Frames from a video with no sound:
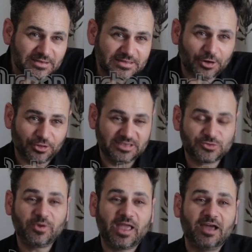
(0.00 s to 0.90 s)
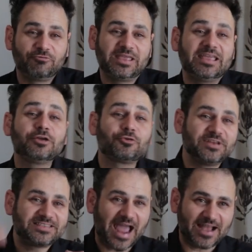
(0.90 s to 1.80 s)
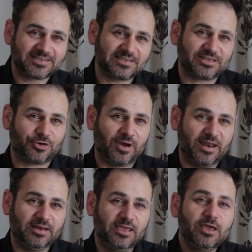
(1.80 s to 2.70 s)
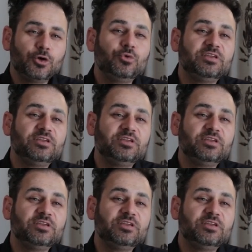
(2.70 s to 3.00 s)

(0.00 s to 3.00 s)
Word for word: not only we, have we increased access to credit, mm.